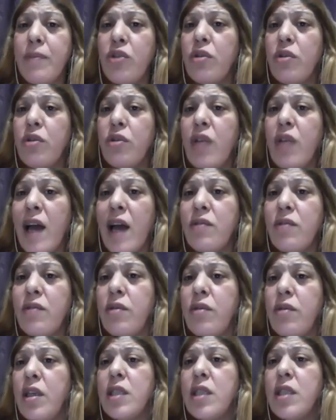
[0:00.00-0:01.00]

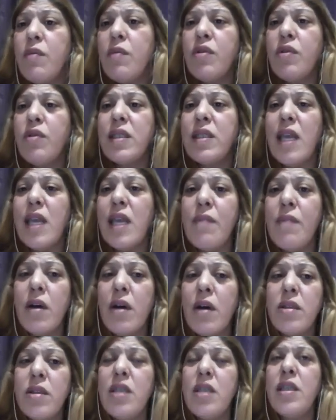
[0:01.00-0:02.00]
aneurysm the same
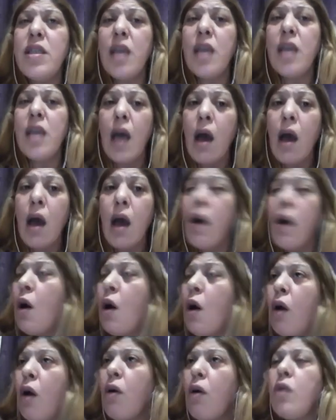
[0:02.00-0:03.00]
entity,
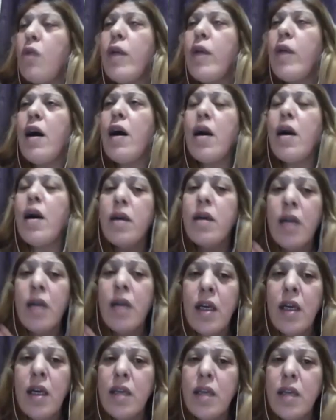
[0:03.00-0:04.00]
or we are
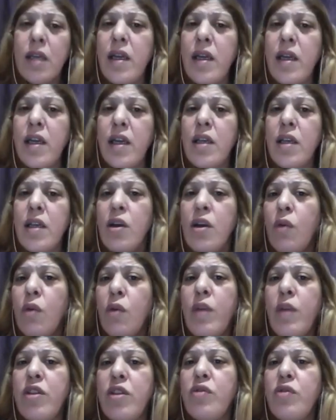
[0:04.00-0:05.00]
dealing with
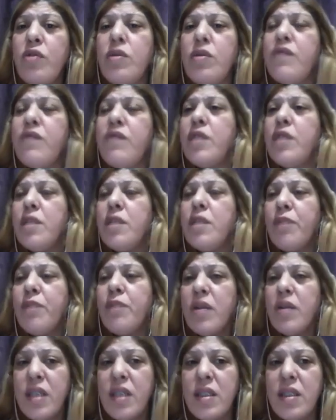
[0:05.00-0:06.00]
the 2 different
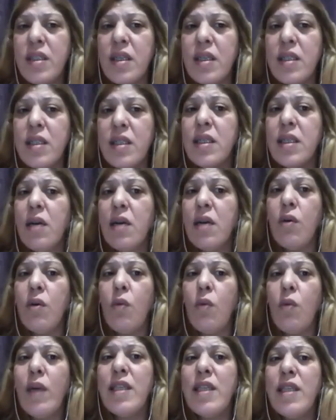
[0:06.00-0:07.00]
processes? So
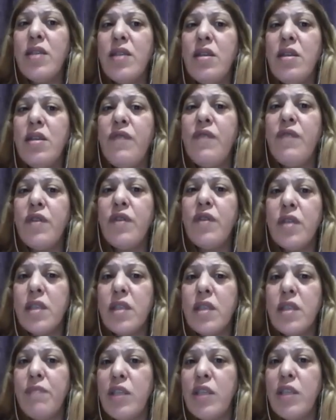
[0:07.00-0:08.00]
what is the difference
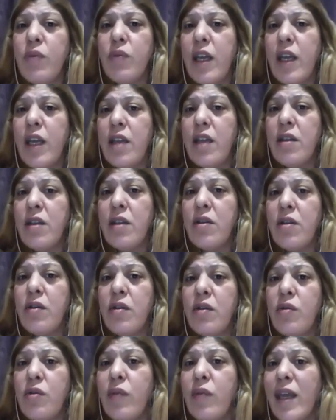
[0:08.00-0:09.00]
between the
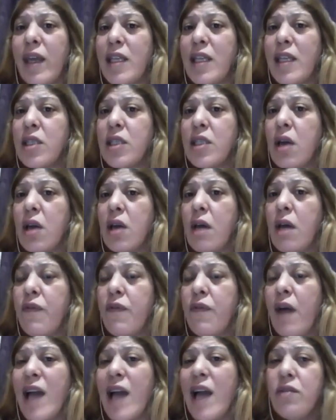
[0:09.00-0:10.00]
2 kinds of
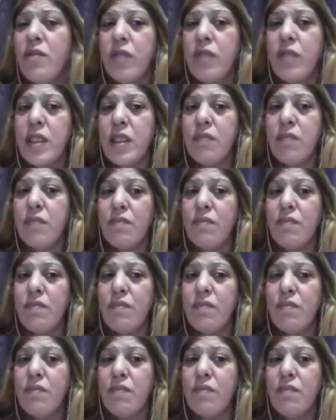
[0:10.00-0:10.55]
aneurysm?